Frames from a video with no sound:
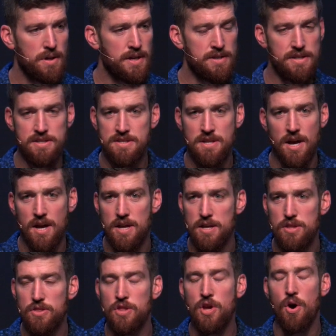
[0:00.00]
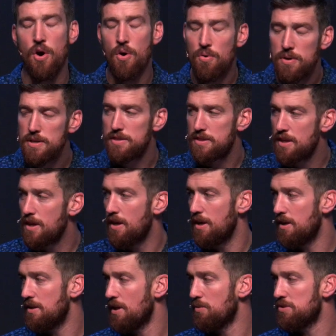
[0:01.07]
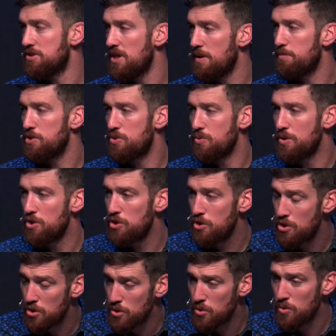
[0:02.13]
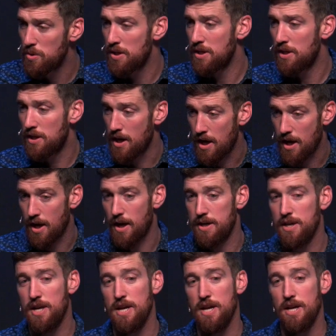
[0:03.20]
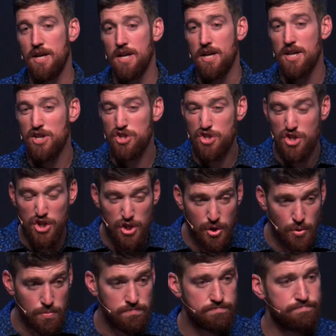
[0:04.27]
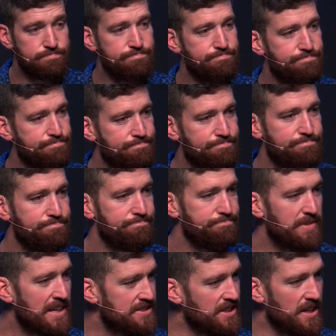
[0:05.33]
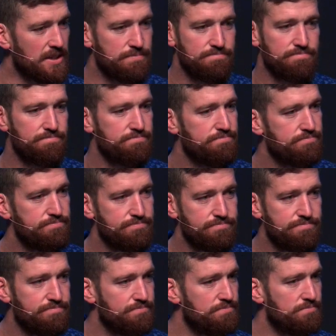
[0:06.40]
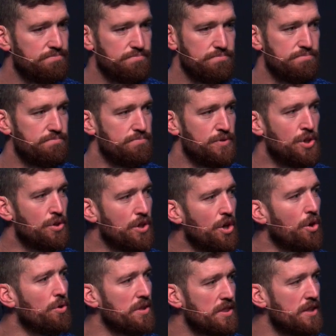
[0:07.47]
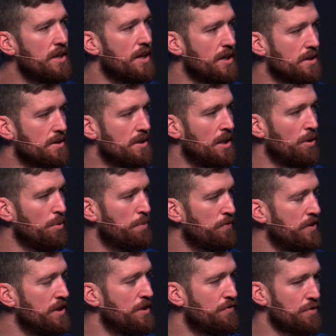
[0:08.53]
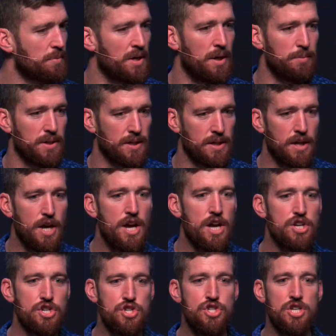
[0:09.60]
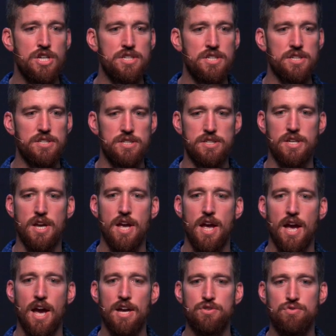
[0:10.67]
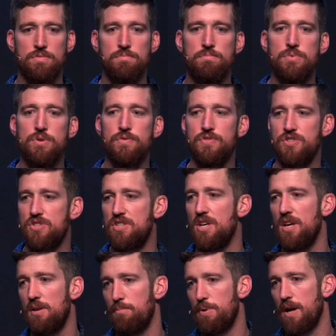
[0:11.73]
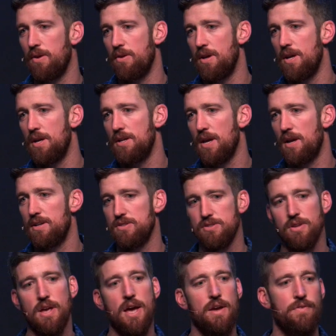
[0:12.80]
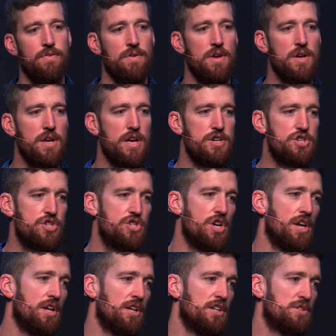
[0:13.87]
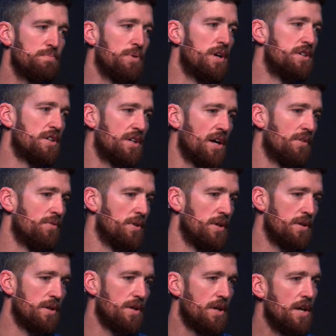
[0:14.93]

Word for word: It's not the only thing that will stand between you and God is you. That's it. You're the only thing that will prevent you from coming. Jesus has removed sin by laying down his life and shedding his blood to cover it.